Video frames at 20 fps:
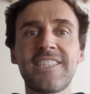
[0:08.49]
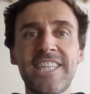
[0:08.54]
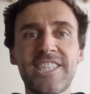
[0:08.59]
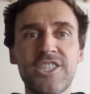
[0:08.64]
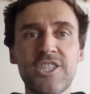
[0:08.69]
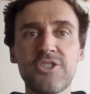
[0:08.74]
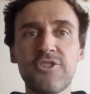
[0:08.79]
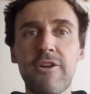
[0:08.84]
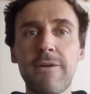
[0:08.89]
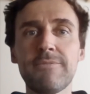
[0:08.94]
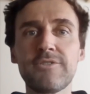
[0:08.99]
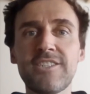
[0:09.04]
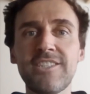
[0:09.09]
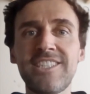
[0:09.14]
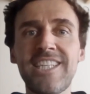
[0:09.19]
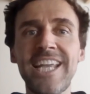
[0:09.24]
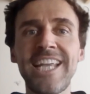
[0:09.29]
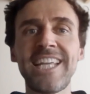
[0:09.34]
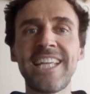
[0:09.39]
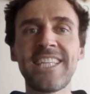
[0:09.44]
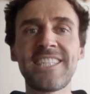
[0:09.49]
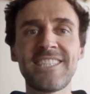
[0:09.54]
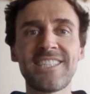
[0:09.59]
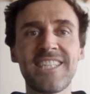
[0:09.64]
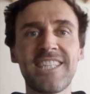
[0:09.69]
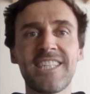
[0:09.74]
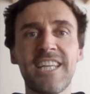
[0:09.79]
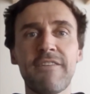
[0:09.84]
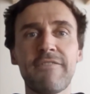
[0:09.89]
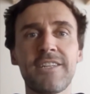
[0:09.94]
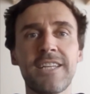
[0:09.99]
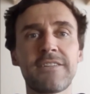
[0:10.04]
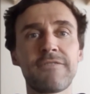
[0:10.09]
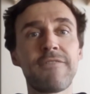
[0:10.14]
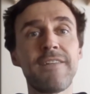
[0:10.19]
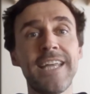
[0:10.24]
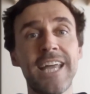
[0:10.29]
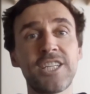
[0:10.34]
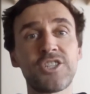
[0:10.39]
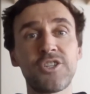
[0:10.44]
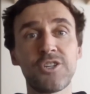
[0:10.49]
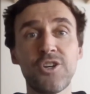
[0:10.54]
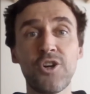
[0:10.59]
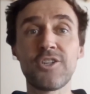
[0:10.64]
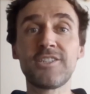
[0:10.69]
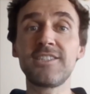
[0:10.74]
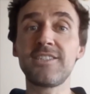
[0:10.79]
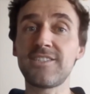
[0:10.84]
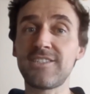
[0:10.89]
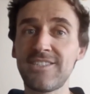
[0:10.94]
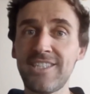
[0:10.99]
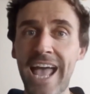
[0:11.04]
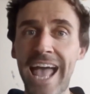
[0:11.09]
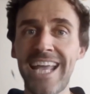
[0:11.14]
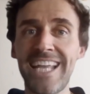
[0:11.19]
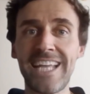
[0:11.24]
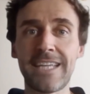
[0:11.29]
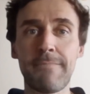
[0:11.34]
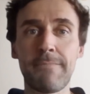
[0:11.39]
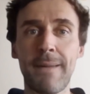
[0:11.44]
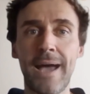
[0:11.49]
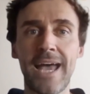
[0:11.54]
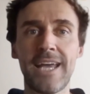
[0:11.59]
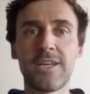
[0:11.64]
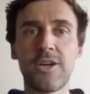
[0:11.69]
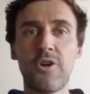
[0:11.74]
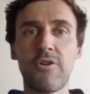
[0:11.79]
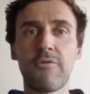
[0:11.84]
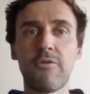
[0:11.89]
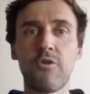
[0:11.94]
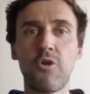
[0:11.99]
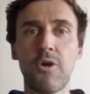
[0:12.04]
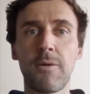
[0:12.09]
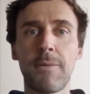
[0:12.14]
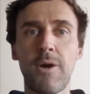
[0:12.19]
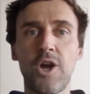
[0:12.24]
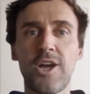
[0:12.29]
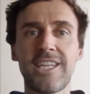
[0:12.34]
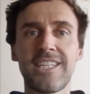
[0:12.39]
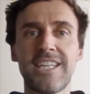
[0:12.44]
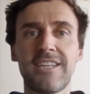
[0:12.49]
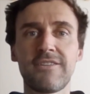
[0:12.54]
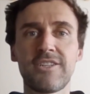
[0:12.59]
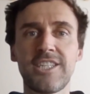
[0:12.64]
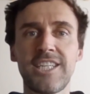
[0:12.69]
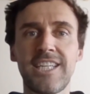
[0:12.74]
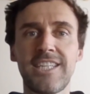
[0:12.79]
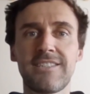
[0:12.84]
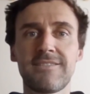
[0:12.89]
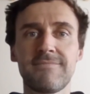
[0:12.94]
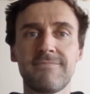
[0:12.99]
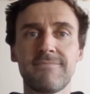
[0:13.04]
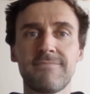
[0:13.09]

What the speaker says: These disruptions can lead to significant financial losses and impact overall productivity.